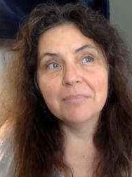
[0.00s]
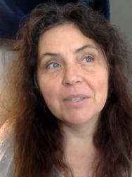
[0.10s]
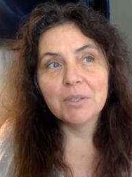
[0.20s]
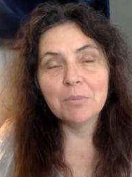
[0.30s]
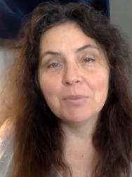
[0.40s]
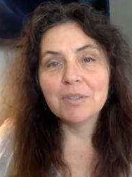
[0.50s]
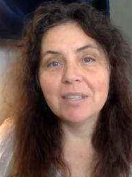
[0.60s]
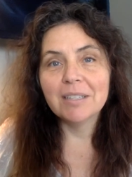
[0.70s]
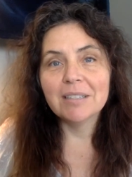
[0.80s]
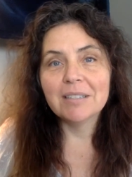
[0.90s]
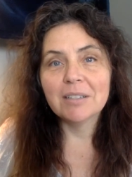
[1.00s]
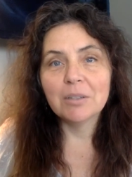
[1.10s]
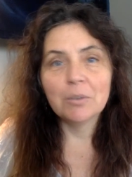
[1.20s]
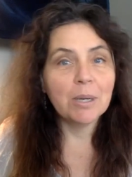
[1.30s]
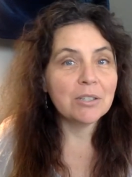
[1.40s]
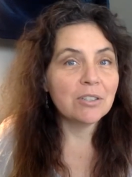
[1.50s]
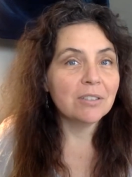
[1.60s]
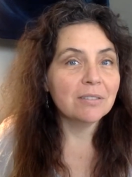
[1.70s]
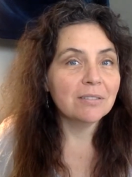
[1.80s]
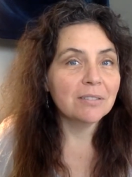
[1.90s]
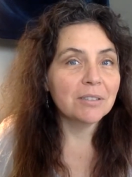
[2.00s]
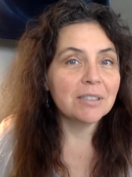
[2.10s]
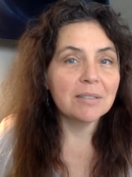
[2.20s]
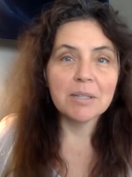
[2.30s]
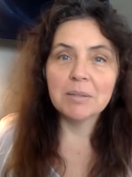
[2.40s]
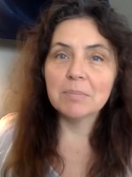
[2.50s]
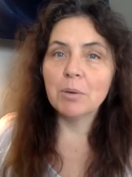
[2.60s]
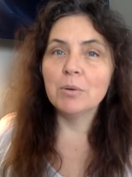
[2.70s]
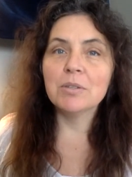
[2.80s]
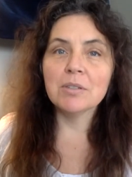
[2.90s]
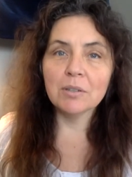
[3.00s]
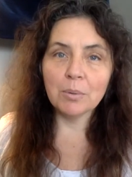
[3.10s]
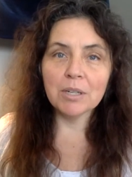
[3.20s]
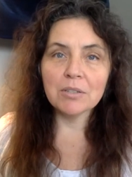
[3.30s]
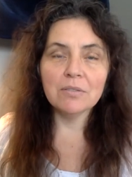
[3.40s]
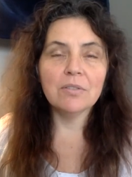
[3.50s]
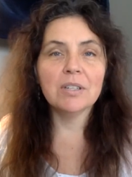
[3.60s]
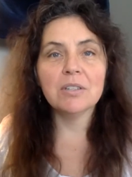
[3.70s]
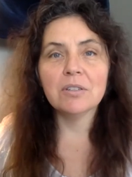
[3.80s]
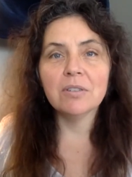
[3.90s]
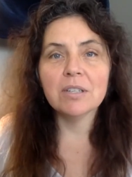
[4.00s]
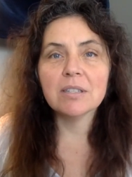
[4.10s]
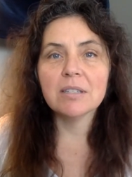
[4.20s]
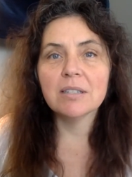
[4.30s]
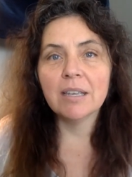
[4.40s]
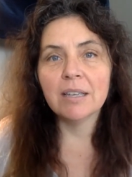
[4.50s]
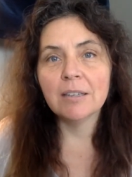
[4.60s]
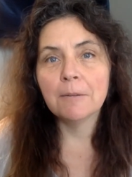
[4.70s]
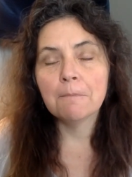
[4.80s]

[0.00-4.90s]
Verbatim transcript: It's almost like it's a question, or it, it poses a question for each of us to say,